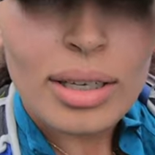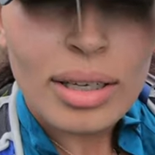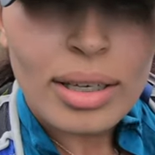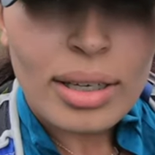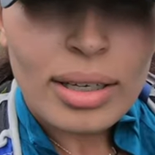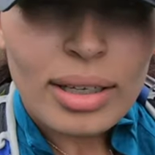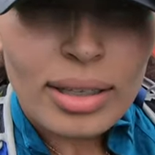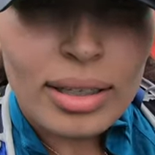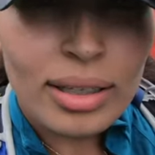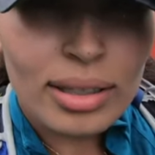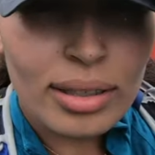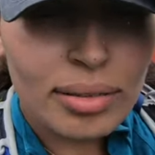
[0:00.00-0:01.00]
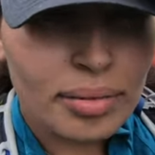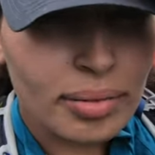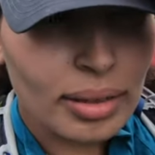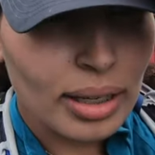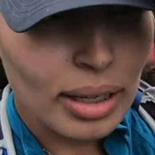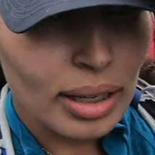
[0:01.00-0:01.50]
from sunny and bright
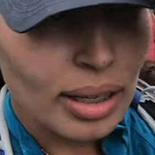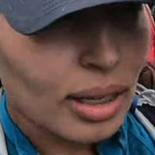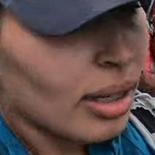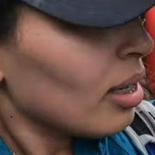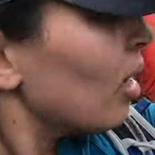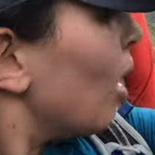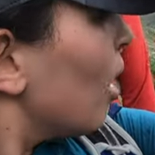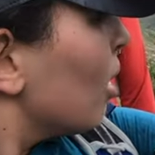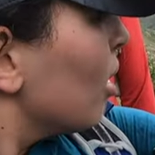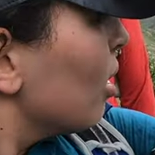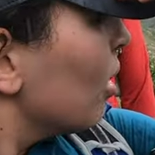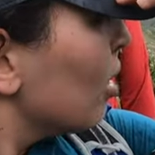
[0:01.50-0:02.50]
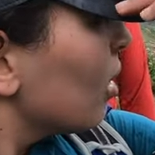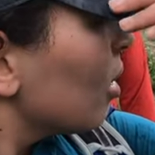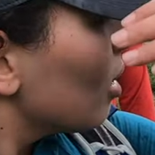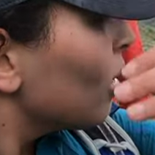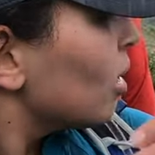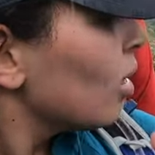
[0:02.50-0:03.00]
outside to rainy.
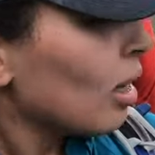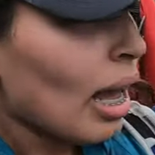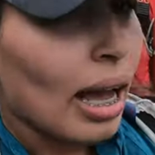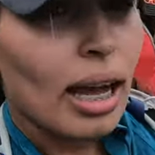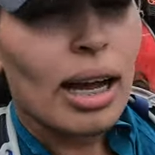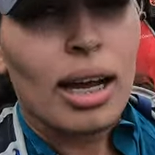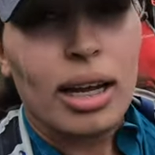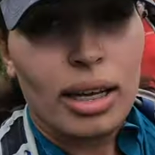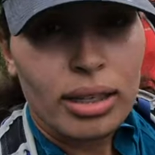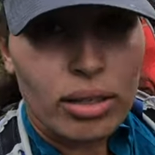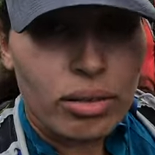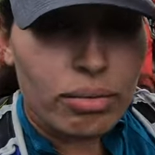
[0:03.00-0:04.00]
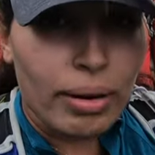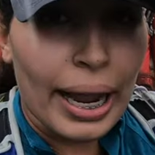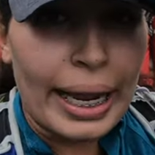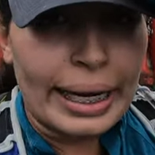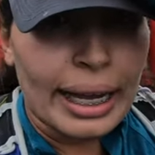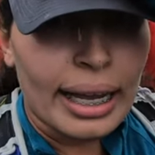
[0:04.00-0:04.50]
In some areas, for
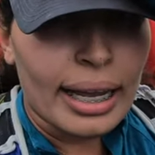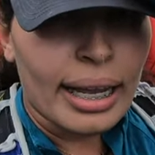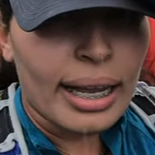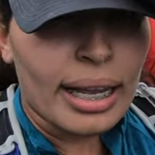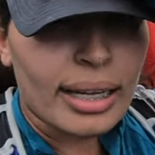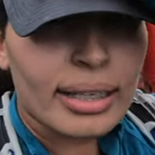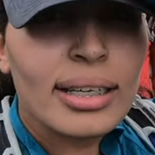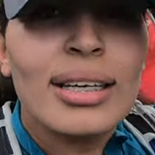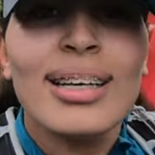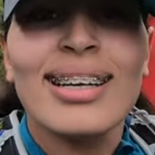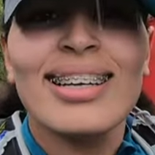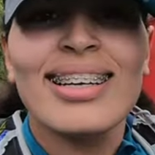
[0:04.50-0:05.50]
example, here in the desert of